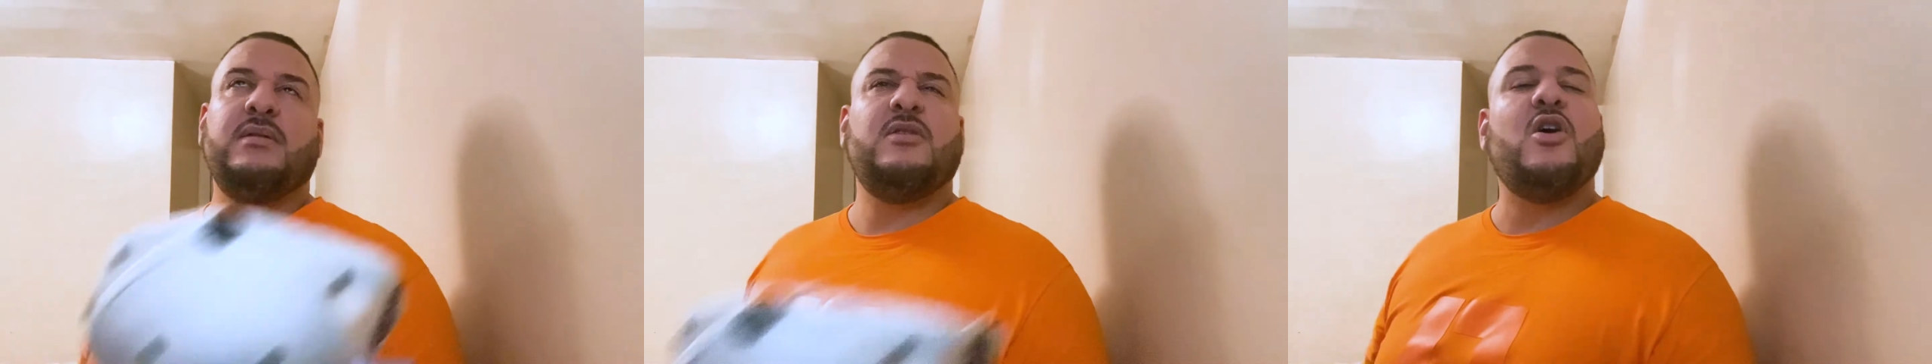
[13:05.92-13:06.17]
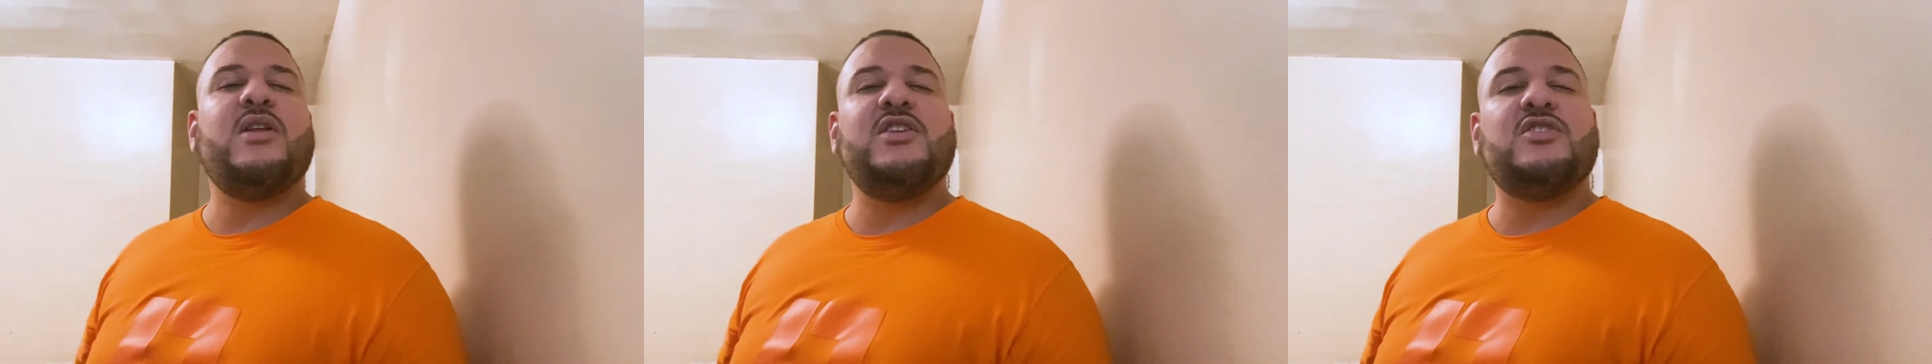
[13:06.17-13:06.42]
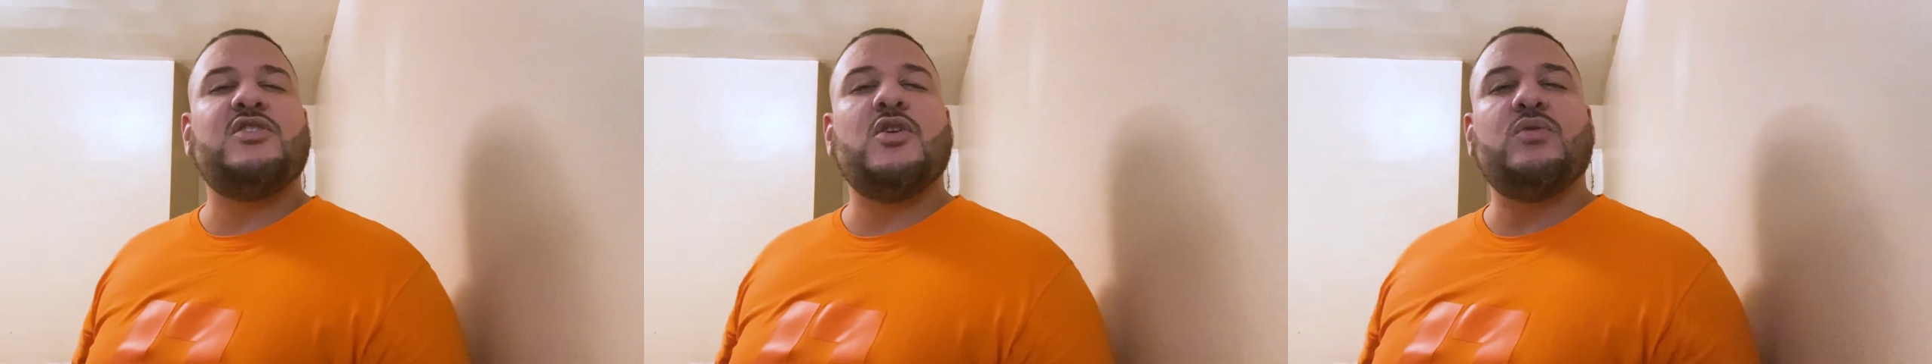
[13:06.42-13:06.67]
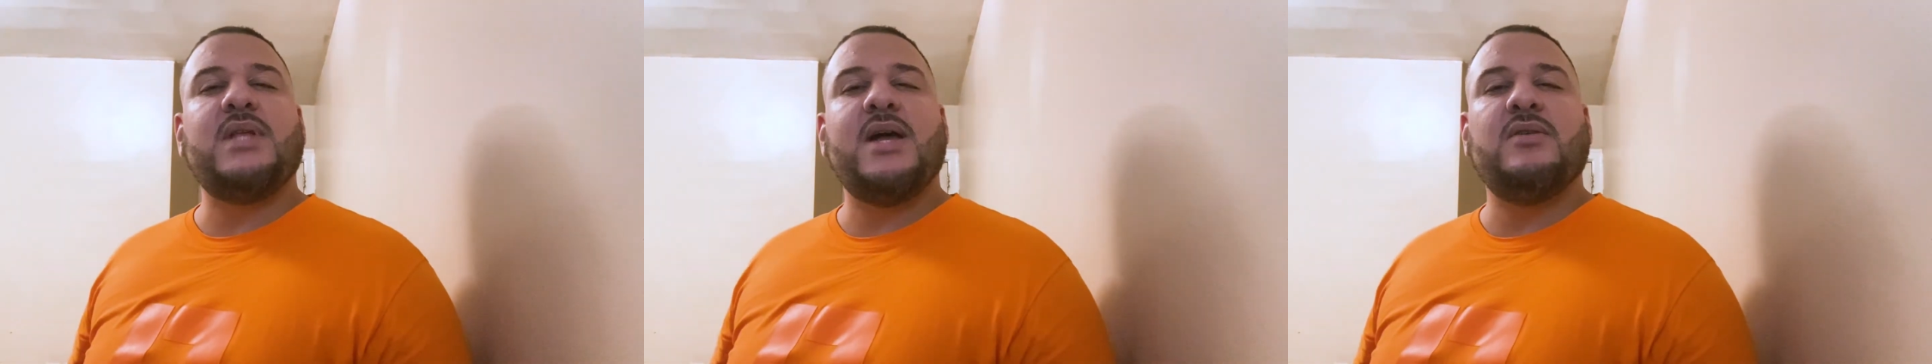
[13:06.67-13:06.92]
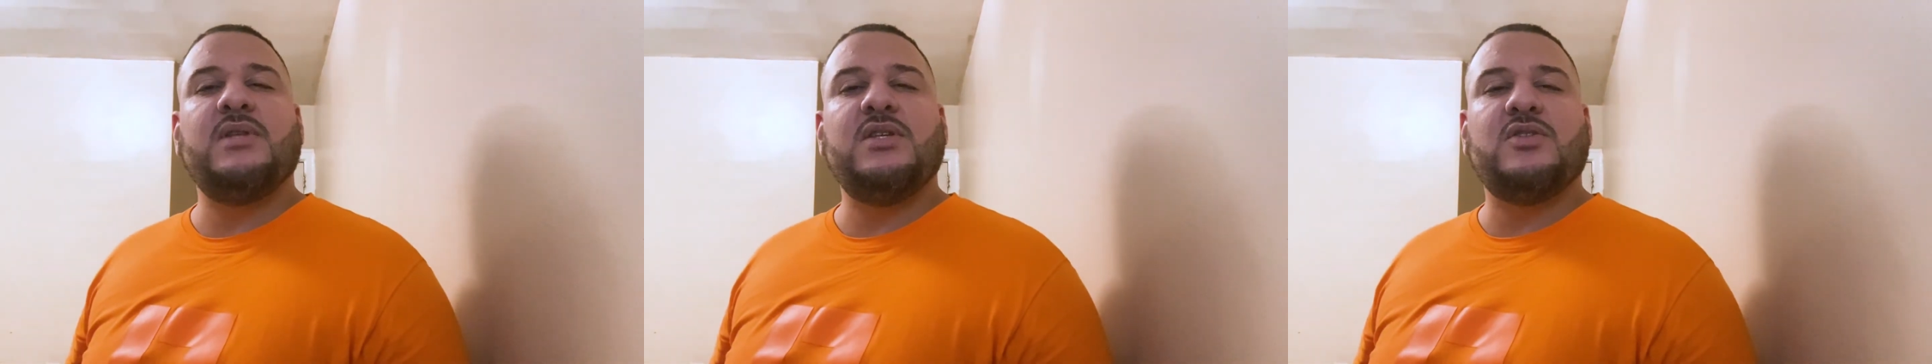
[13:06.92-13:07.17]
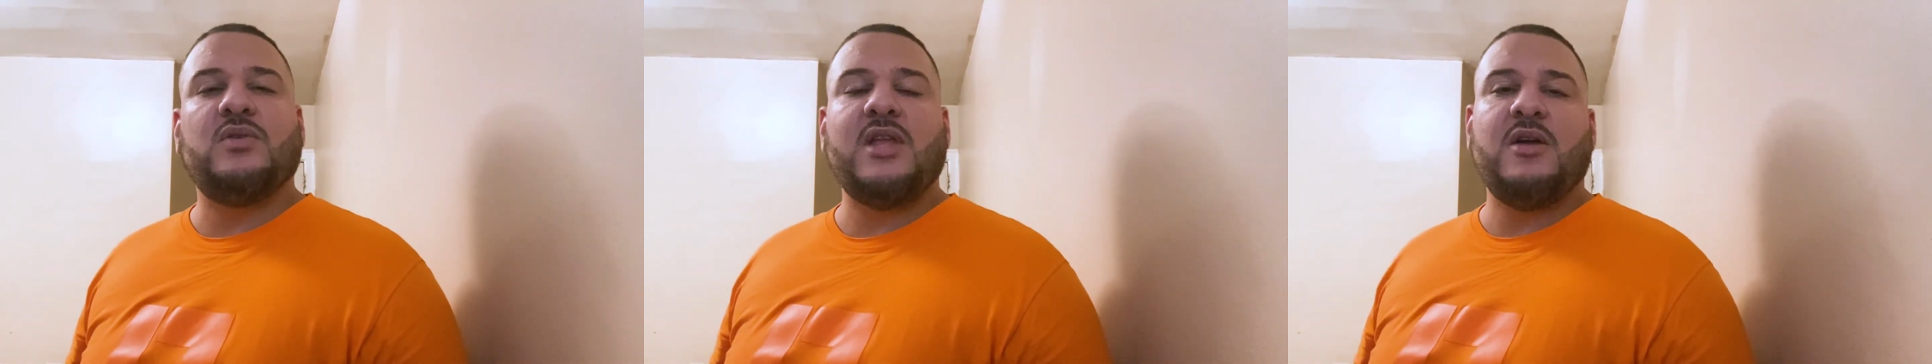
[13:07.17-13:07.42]
No, these sold out. These
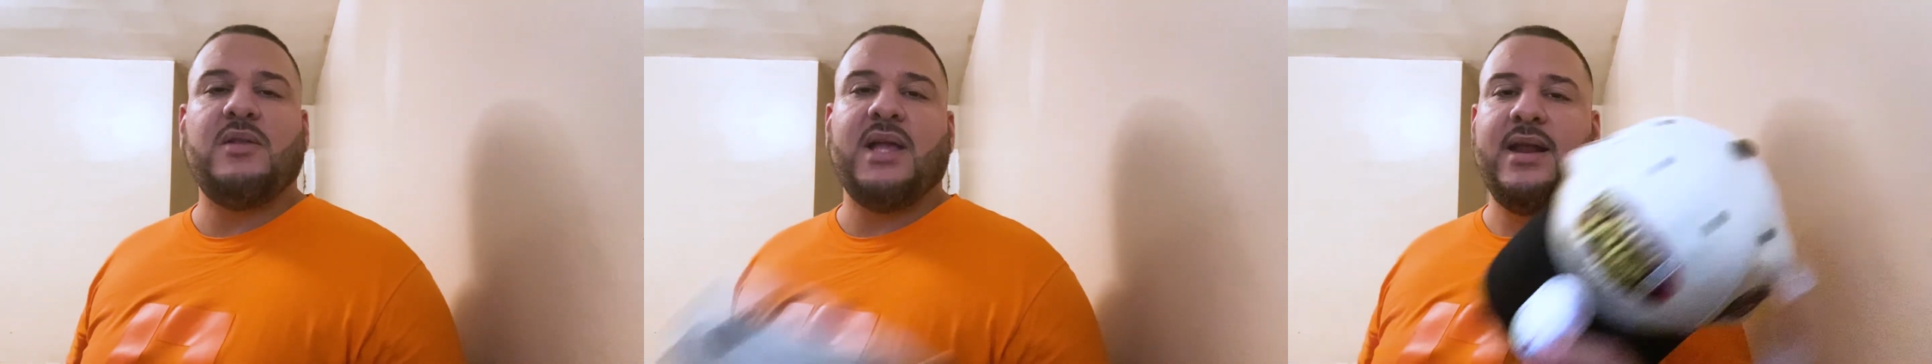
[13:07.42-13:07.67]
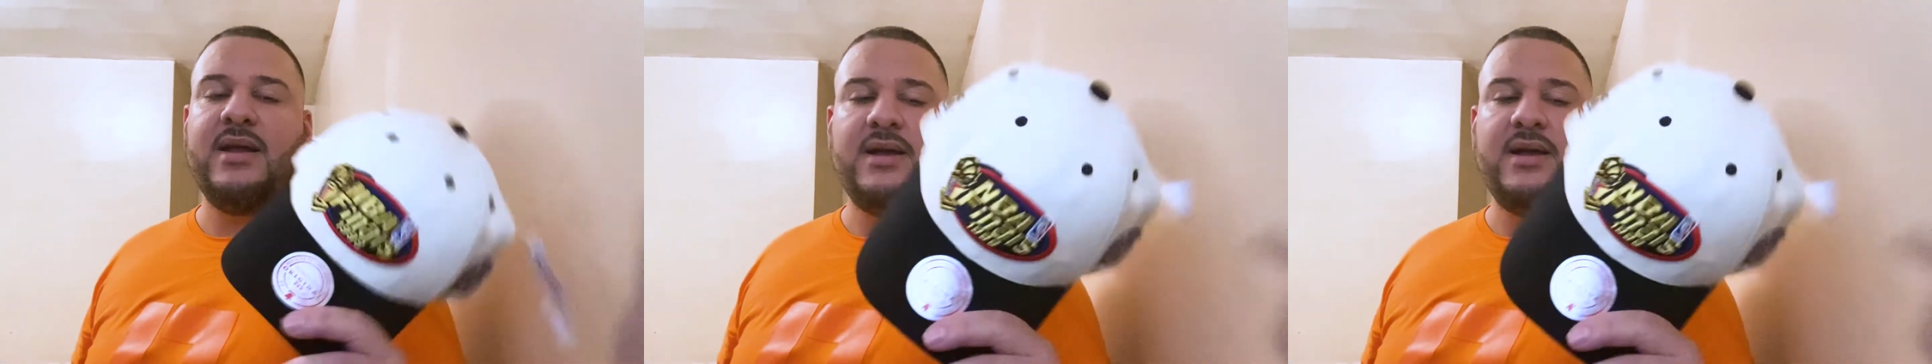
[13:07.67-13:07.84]
sold out. They got